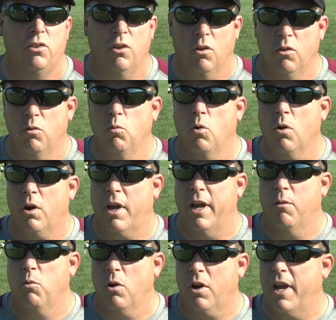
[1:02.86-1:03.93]
you know, the work
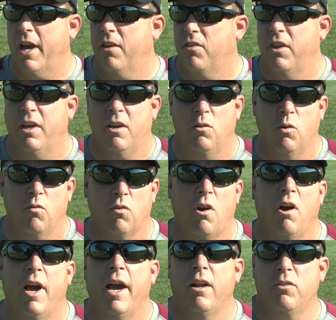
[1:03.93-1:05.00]
work ethic and
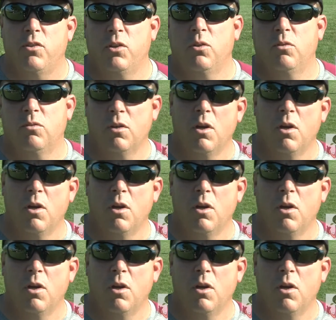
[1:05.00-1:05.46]
overall attitude,